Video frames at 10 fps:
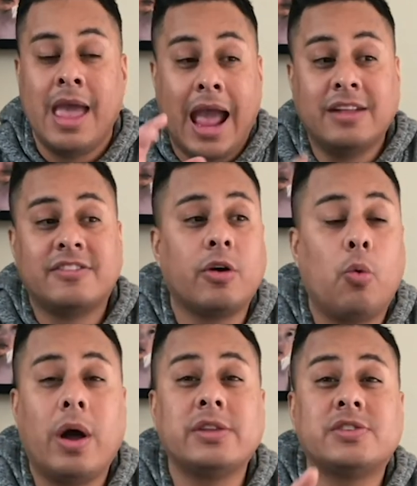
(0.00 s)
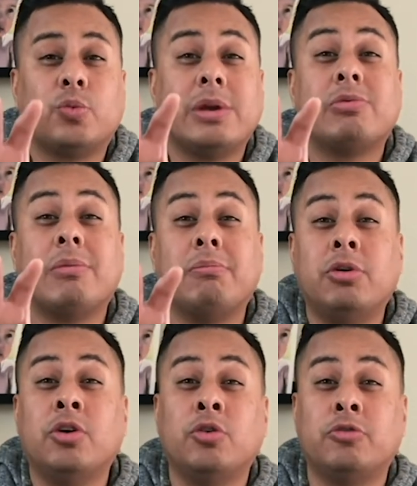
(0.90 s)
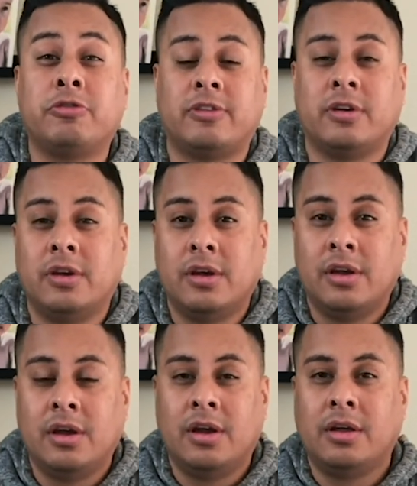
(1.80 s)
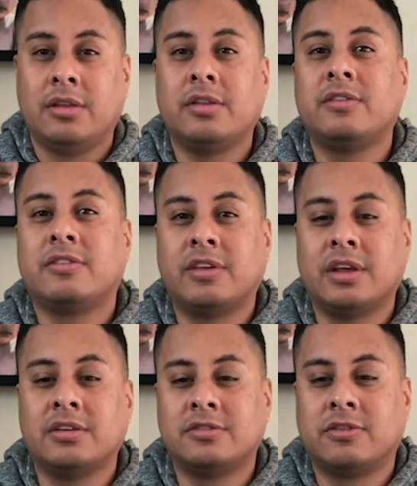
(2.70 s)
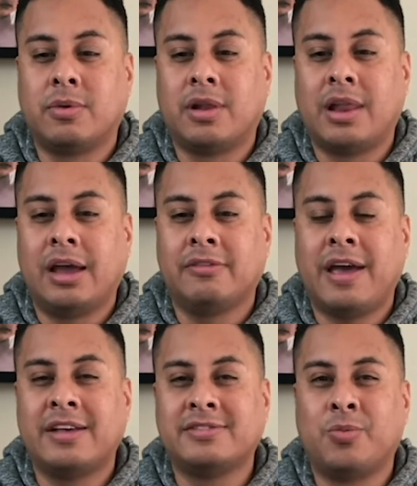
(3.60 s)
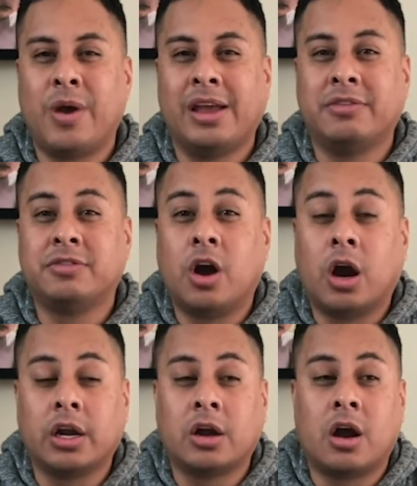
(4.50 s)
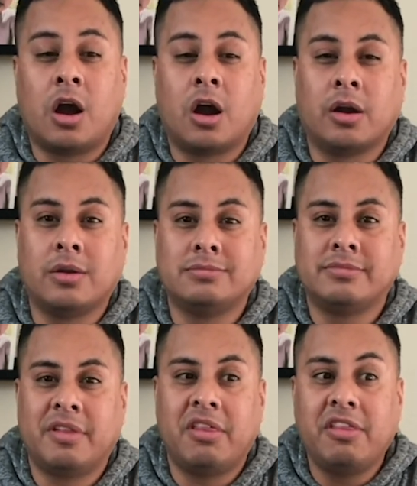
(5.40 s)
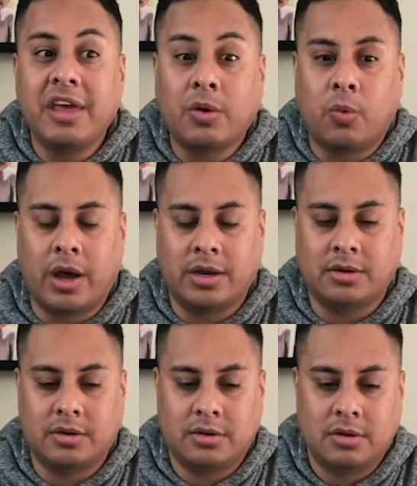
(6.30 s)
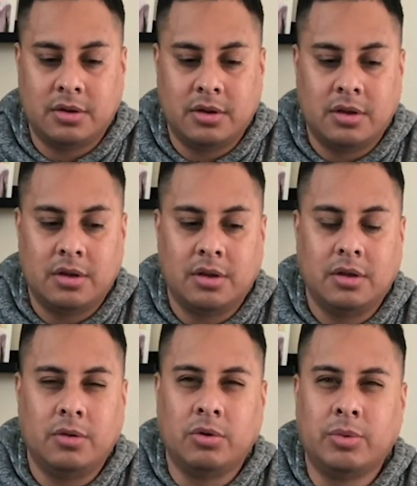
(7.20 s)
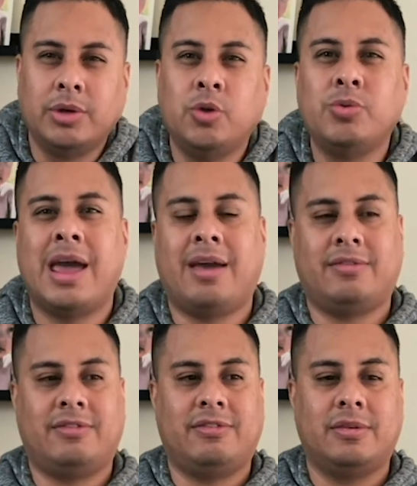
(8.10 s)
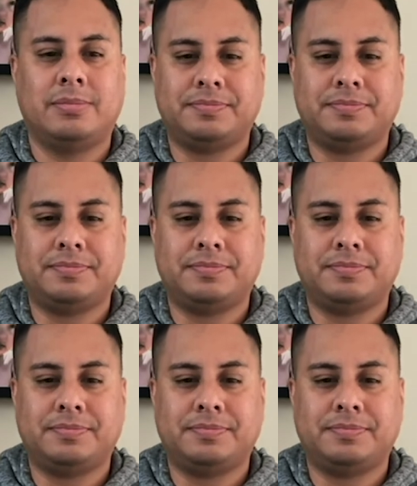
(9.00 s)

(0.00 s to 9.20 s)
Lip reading: And so once we remove these things from our life as a way of guarding our heart, then what? What do we do next?